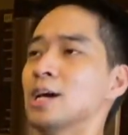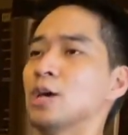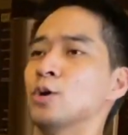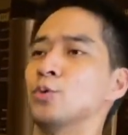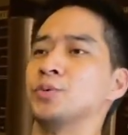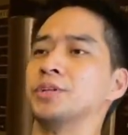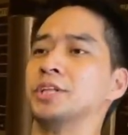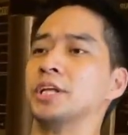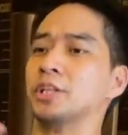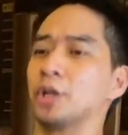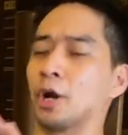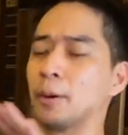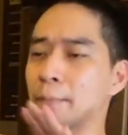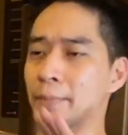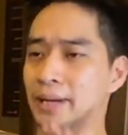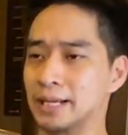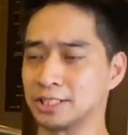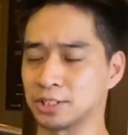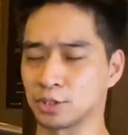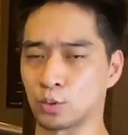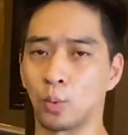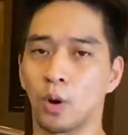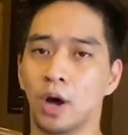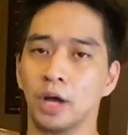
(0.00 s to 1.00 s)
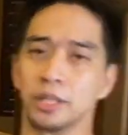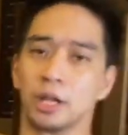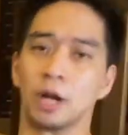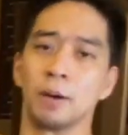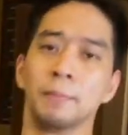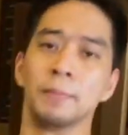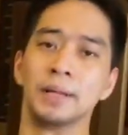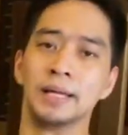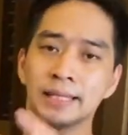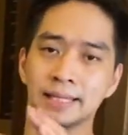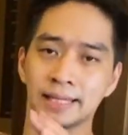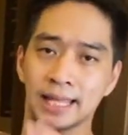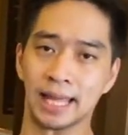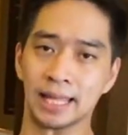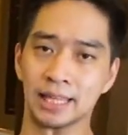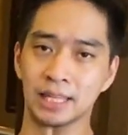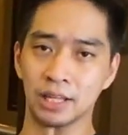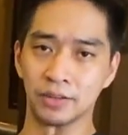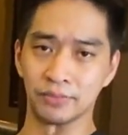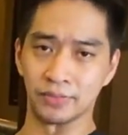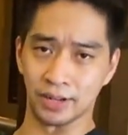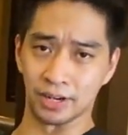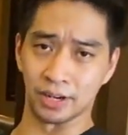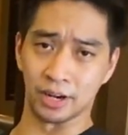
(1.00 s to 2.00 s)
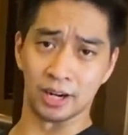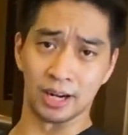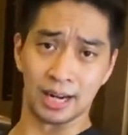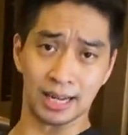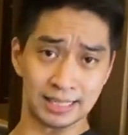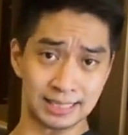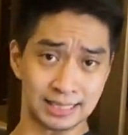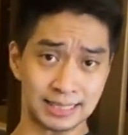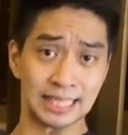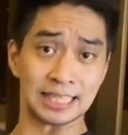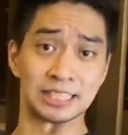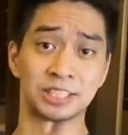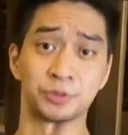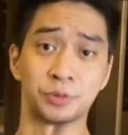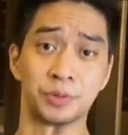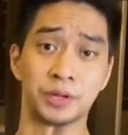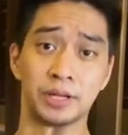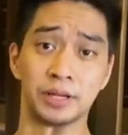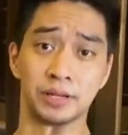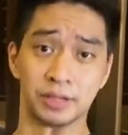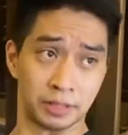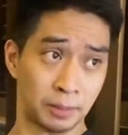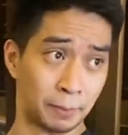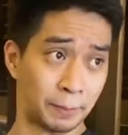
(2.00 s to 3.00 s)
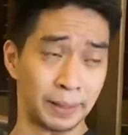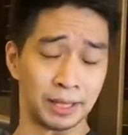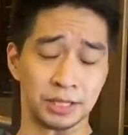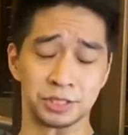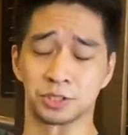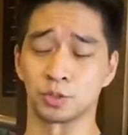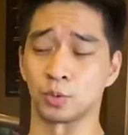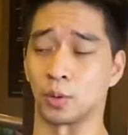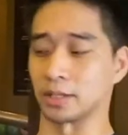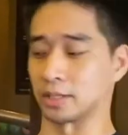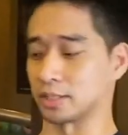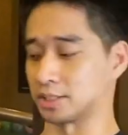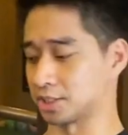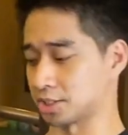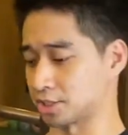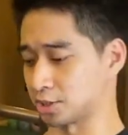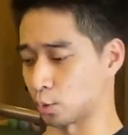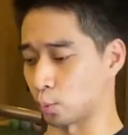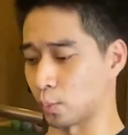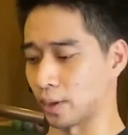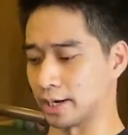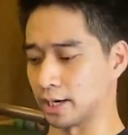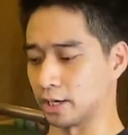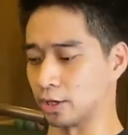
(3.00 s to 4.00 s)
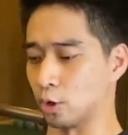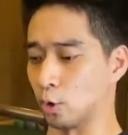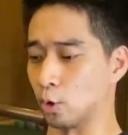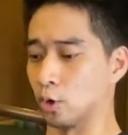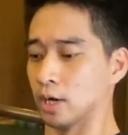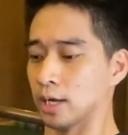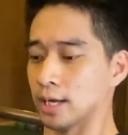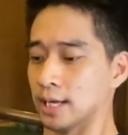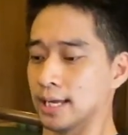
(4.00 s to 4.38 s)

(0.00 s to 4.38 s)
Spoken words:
We did our main squat, our main deadlift, and our accessory, the belt squat, just a while ago.